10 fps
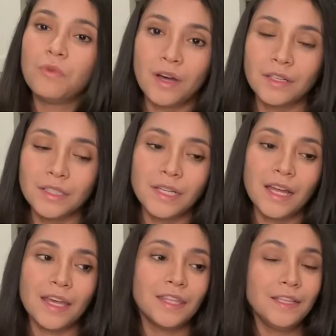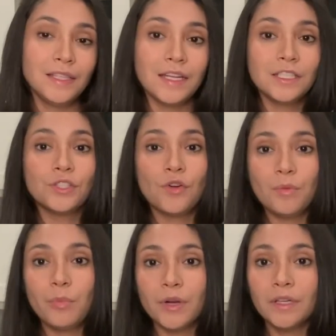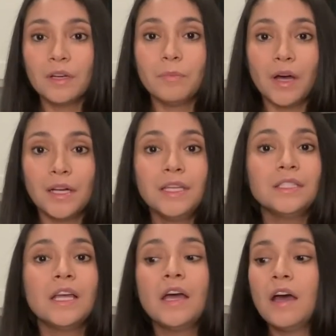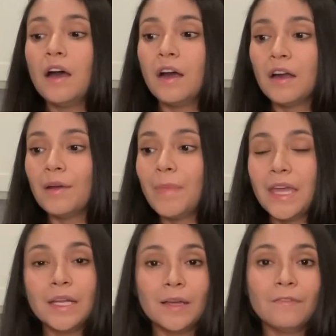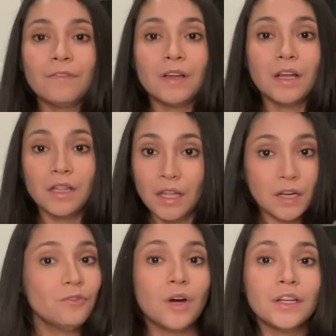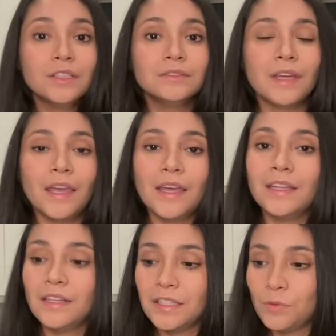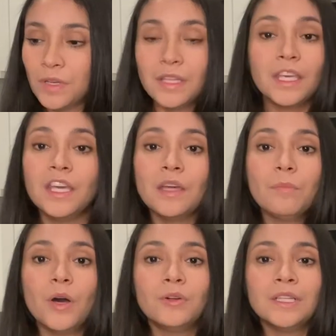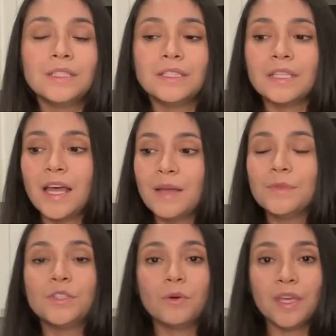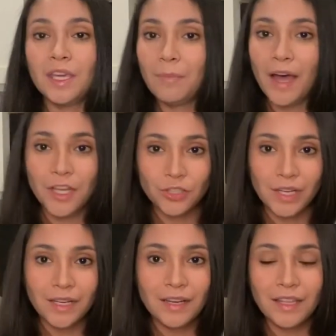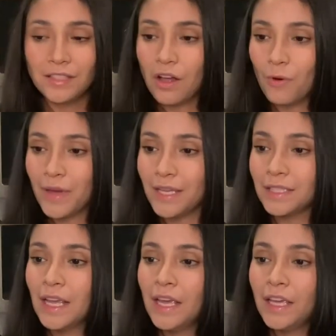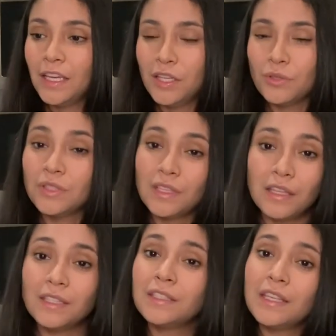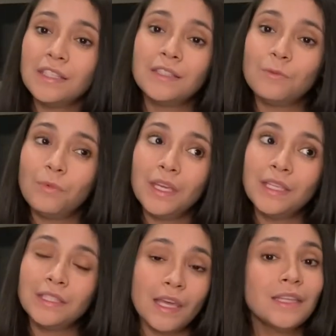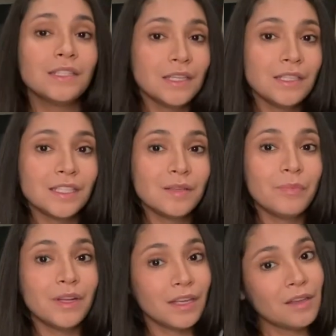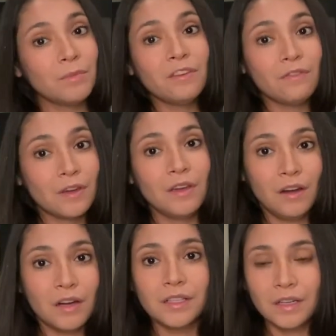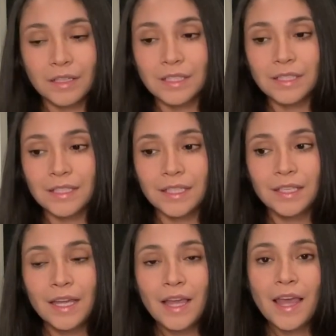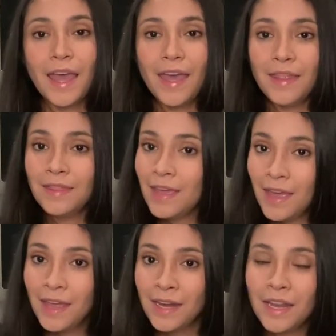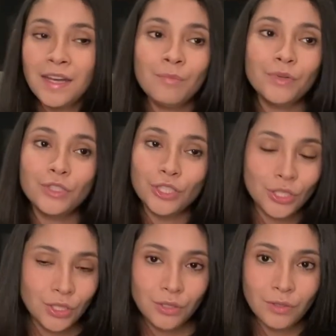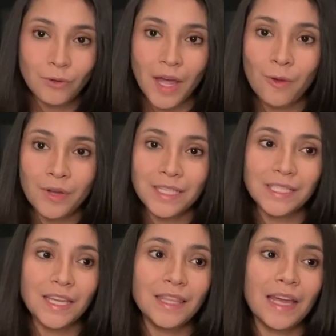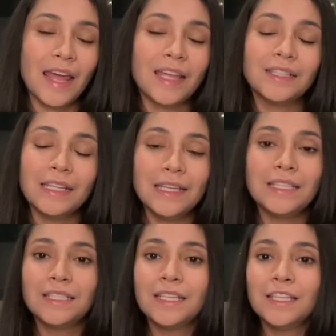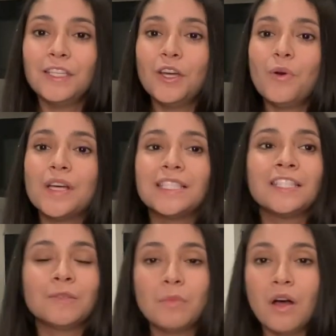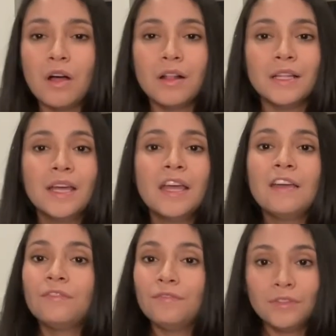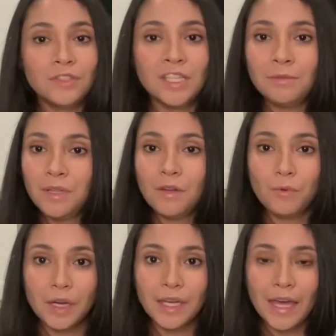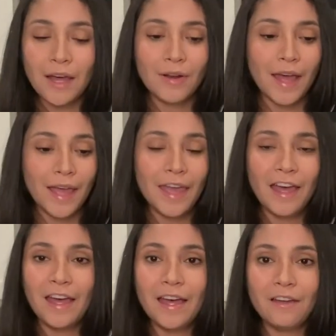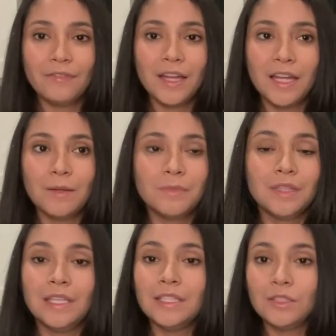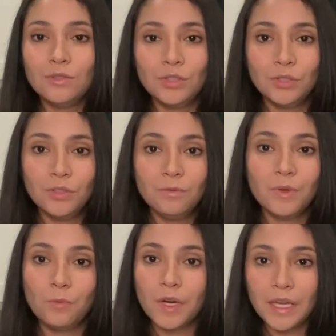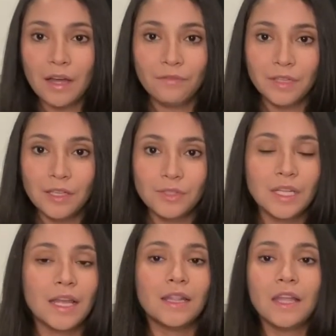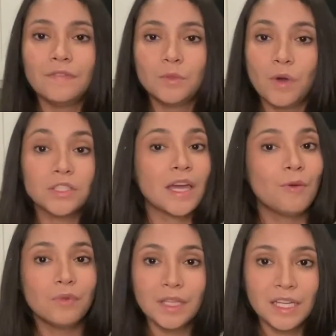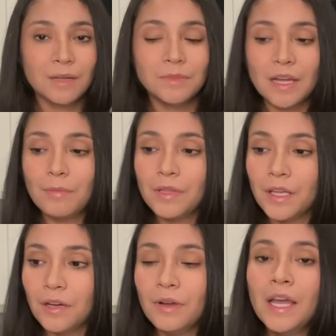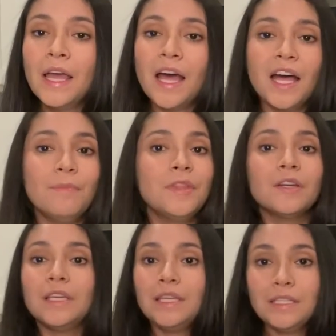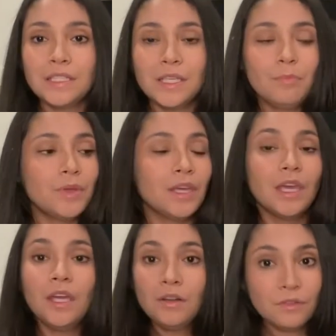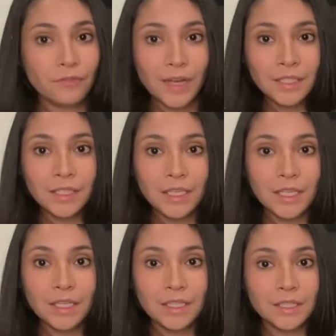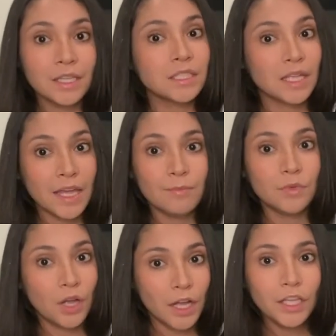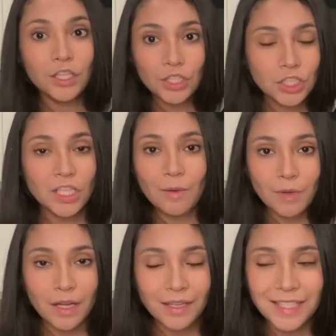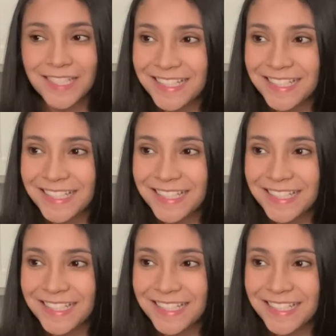water. I think that is so important. Our bodies are made of a lot of water and that's one of the key components um, so keep hydrated is always you know it's, it's we say it's easy but it can be very hard honestly and then number two, I wanna say that at least, you know, a small 15 minute workout. I have um, these YouTube workout videos that I love to watch. I will link them down below. Um, they're easy, beginner friendly, because I am not in good shape, guys.